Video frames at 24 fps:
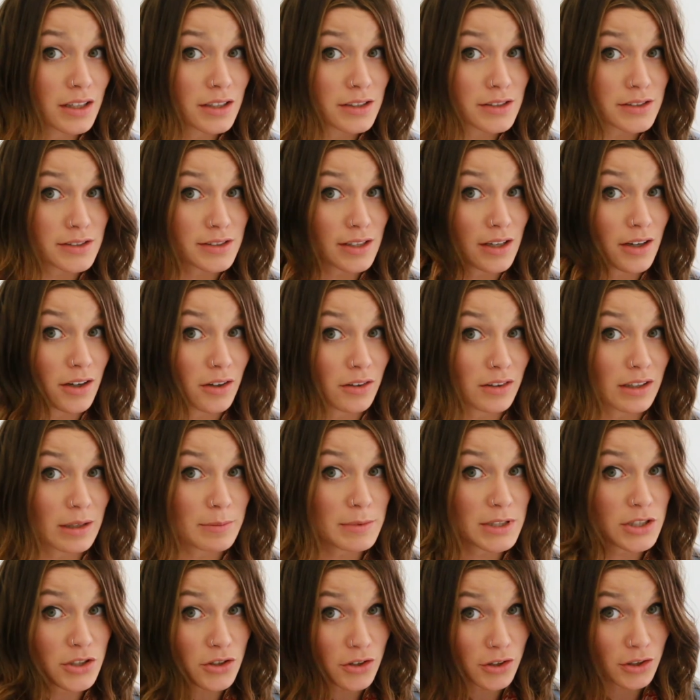So let
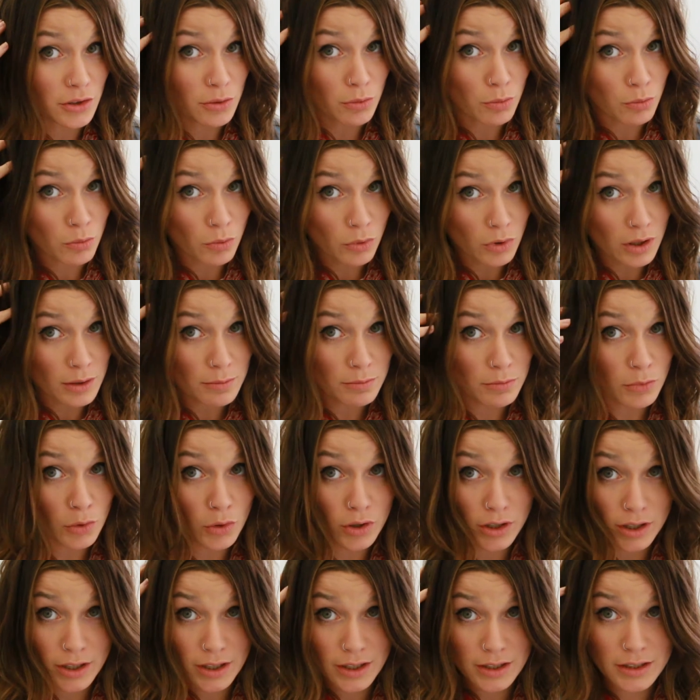me show you one
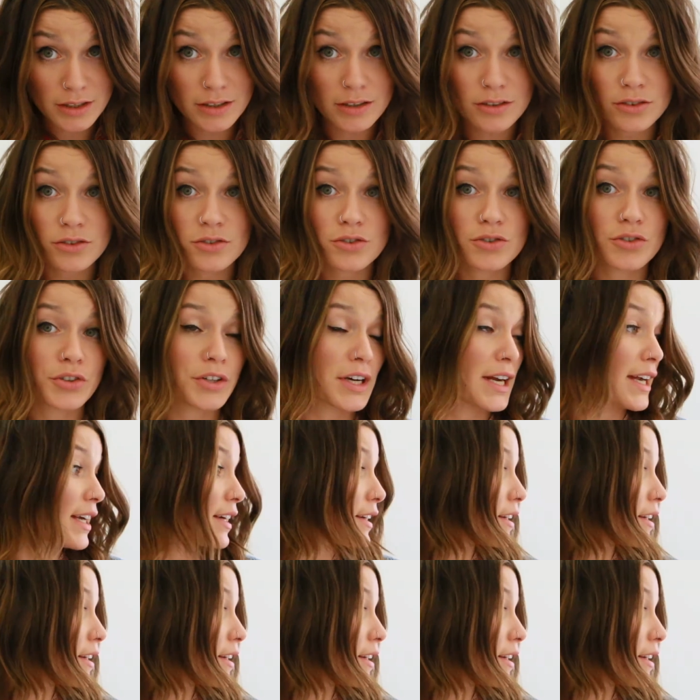more trick.